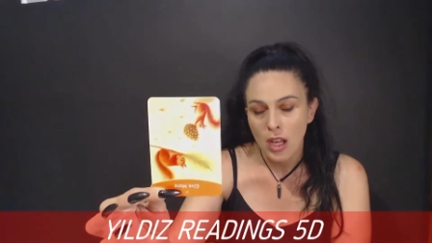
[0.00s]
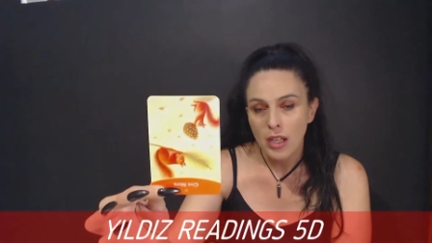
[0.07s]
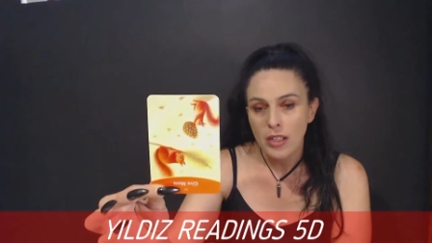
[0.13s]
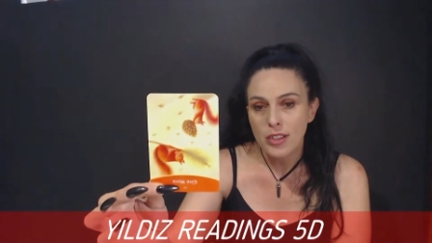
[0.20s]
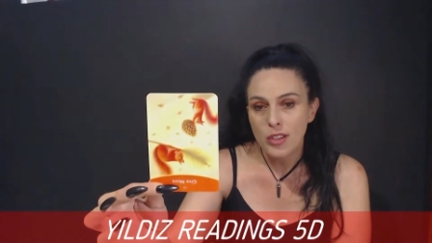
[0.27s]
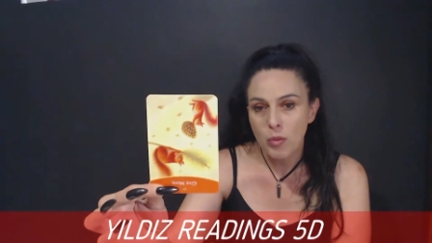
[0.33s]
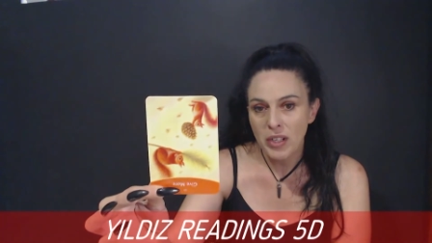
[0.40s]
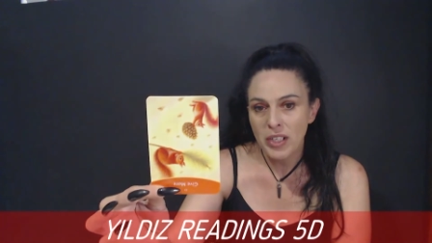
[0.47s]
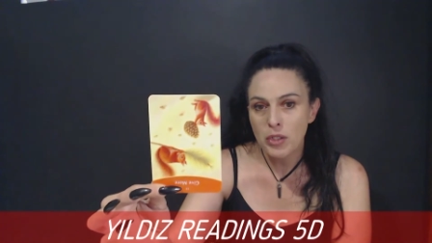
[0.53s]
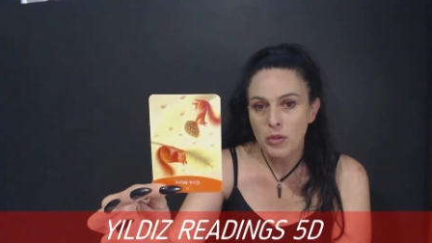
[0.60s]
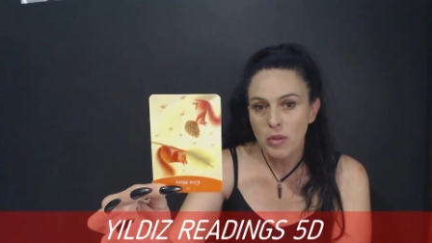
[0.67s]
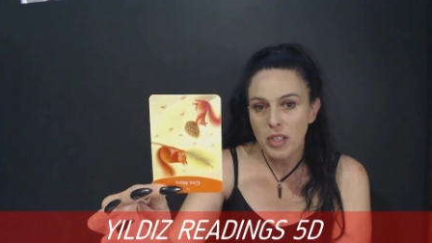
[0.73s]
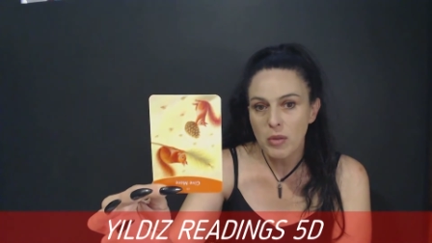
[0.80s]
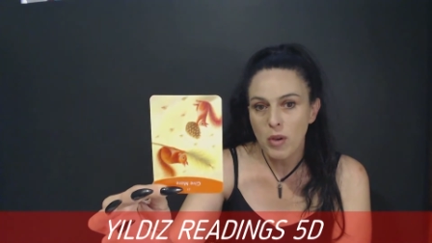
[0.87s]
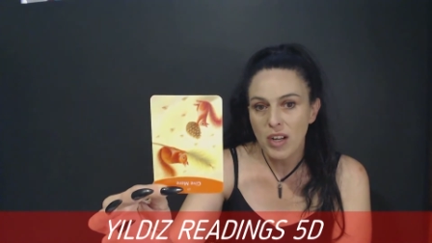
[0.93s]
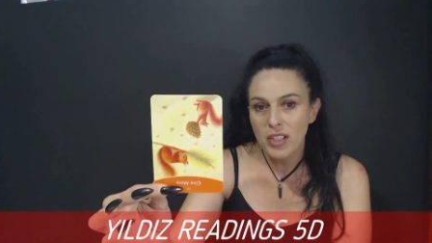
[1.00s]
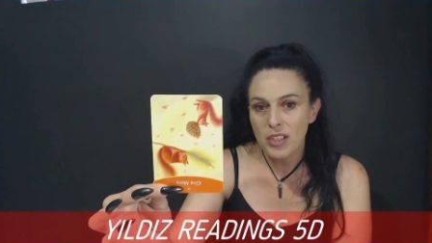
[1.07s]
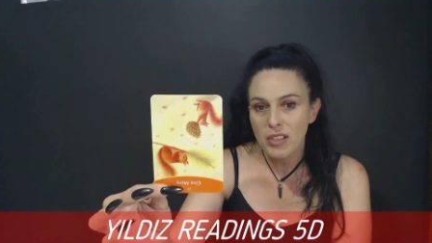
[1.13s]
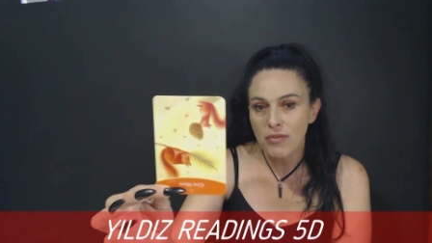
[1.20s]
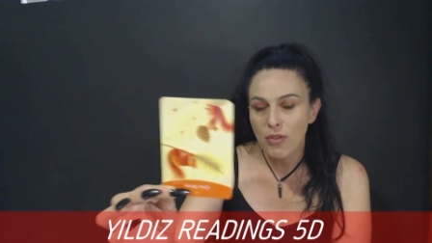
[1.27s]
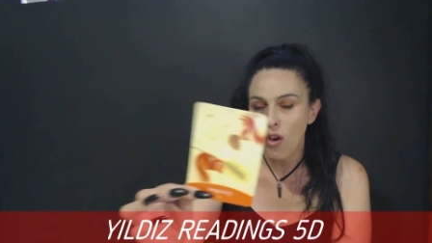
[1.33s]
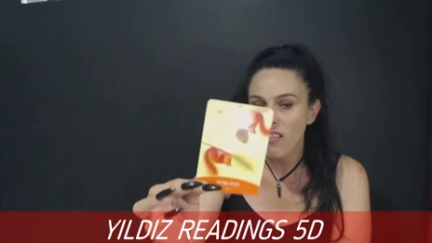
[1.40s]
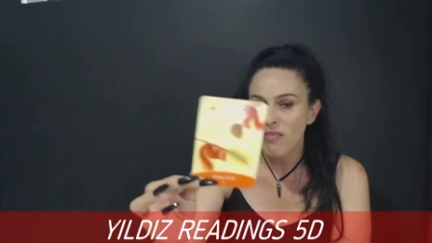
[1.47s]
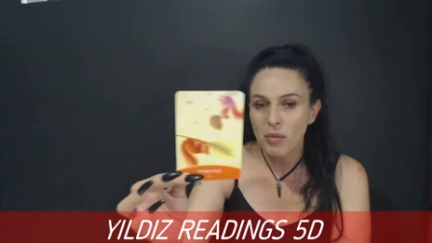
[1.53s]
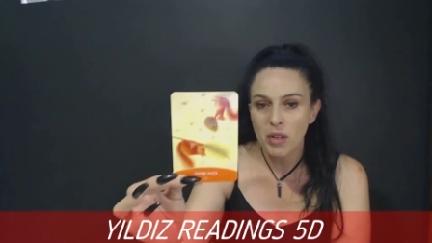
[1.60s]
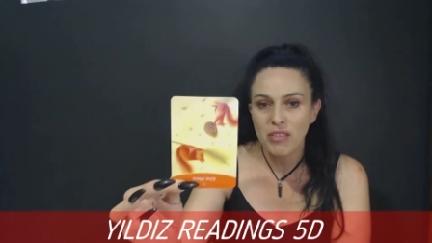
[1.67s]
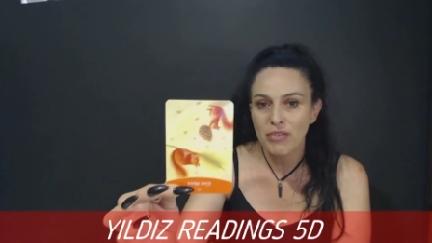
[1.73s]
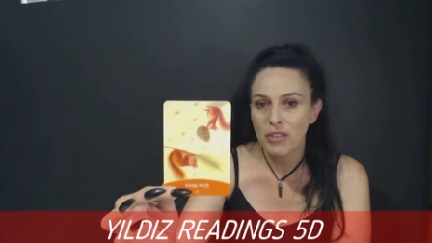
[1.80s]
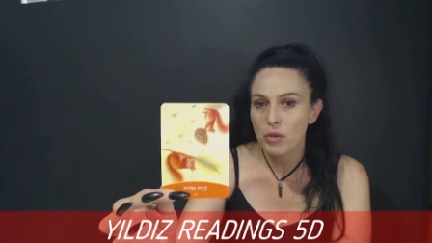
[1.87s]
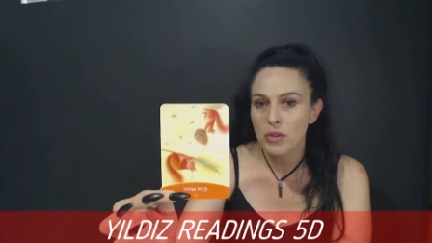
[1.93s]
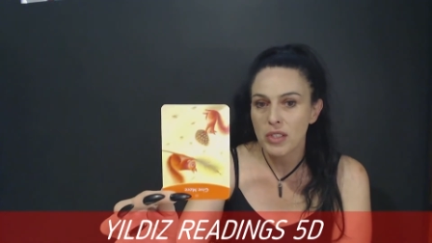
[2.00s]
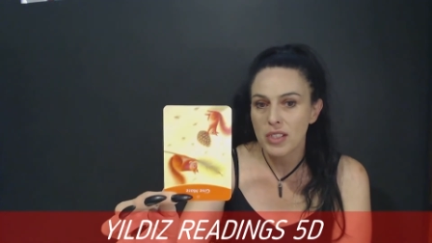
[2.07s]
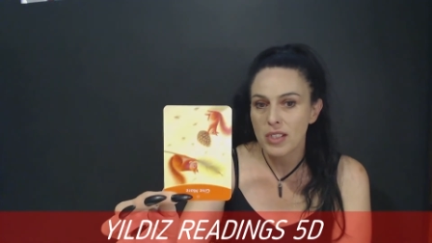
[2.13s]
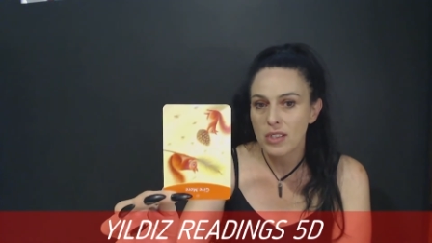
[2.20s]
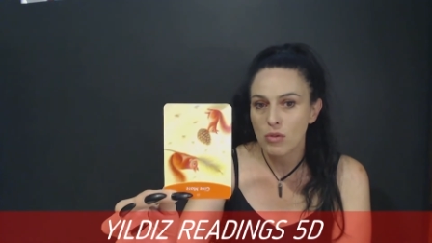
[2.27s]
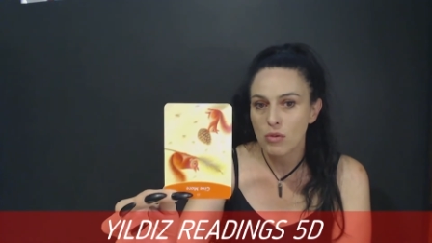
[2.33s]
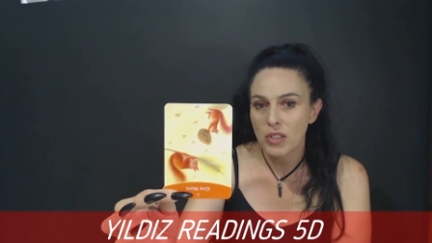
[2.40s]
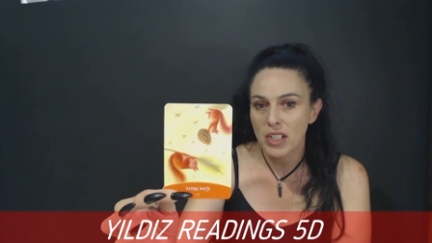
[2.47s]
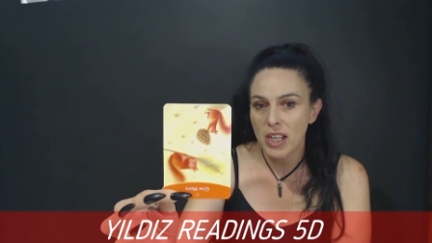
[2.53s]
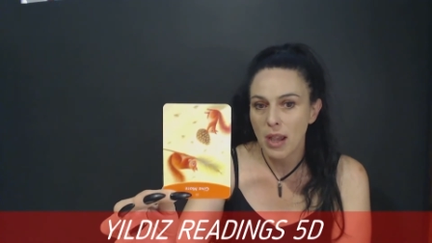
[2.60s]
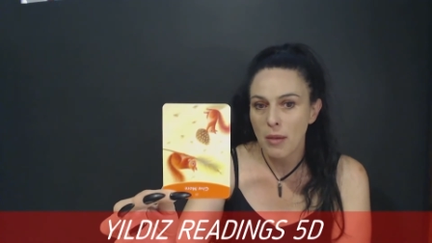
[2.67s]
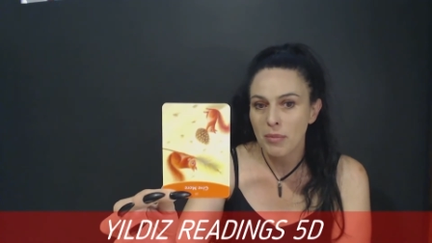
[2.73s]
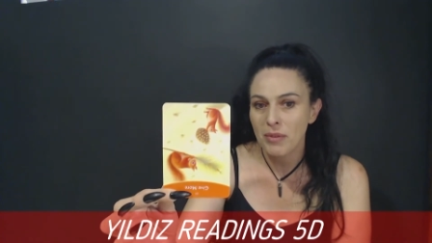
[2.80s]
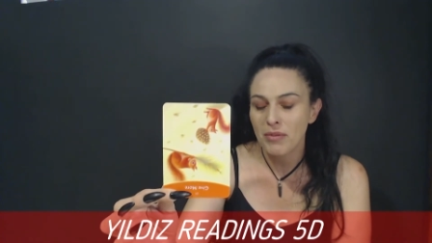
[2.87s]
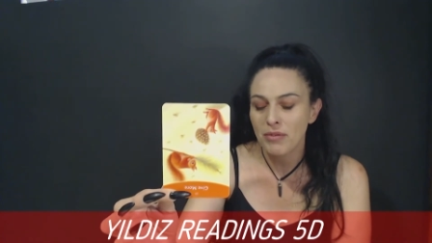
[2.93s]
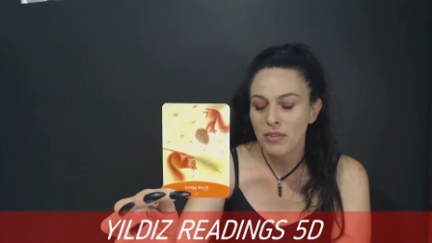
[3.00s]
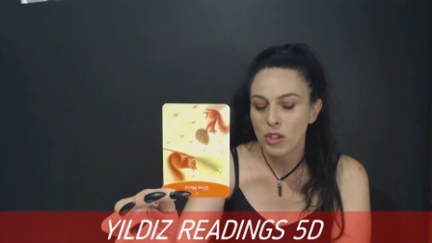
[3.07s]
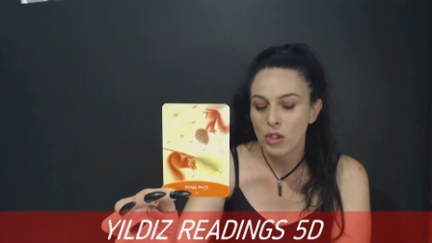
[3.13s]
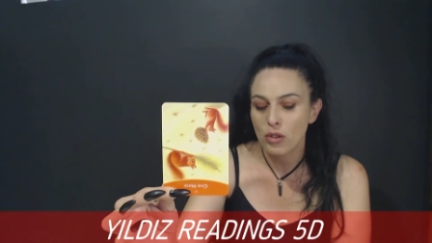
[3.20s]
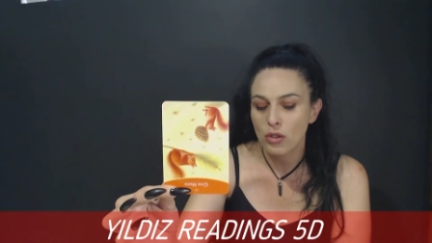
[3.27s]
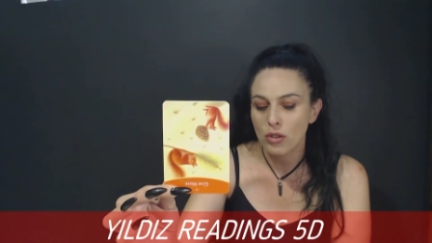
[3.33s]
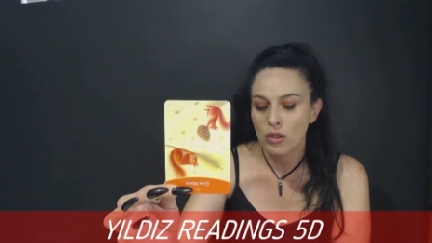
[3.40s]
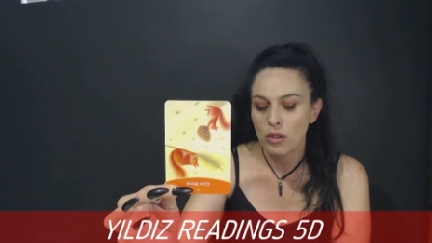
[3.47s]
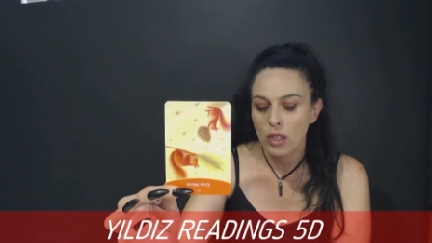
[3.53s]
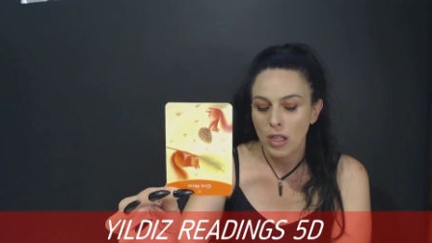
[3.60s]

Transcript: twenty twenty-one is a five, but I feel this has already happened for you.